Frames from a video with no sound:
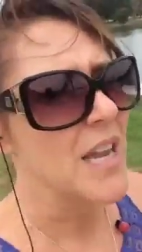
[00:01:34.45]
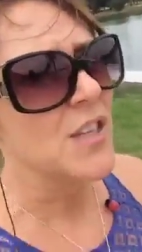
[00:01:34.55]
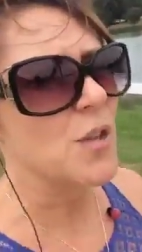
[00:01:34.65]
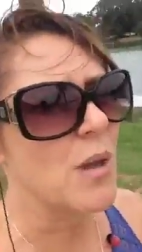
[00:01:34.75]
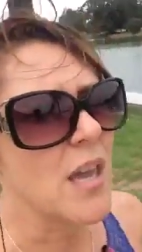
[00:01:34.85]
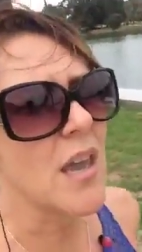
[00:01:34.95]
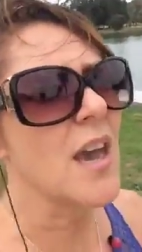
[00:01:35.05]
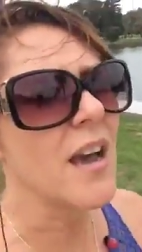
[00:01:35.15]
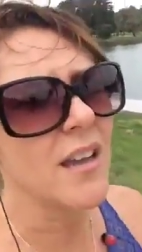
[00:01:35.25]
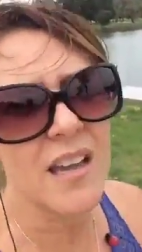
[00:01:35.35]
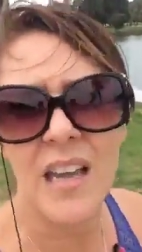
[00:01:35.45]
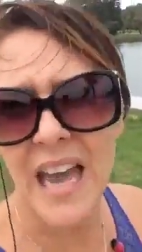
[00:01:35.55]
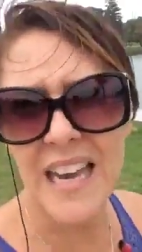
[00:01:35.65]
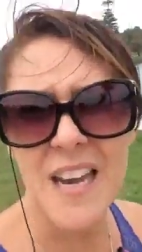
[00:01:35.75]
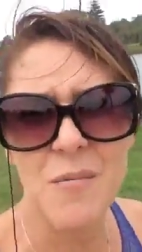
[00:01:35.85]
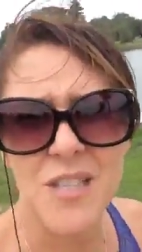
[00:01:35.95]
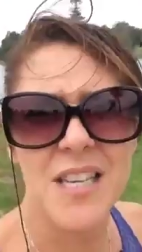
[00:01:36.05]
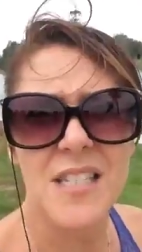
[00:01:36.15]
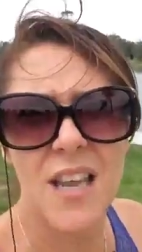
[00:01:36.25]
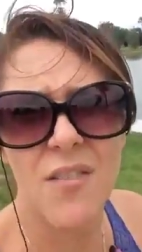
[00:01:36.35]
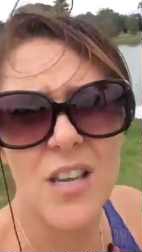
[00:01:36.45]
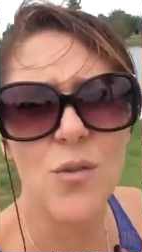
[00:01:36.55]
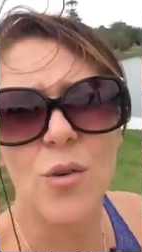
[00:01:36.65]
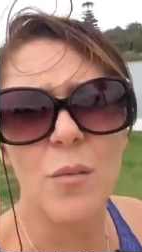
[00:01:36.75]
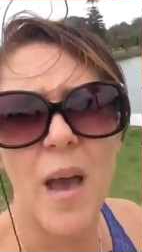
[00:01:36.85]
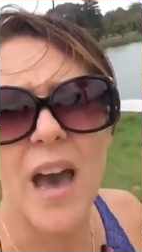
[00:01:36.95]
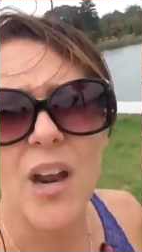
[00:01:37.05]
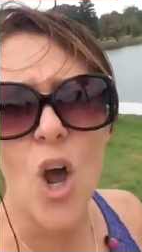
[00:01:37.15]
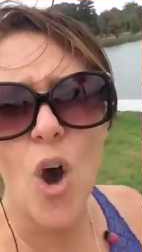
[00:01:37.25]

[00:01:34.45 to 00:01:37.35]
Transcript: So here at Intimacy TV is all about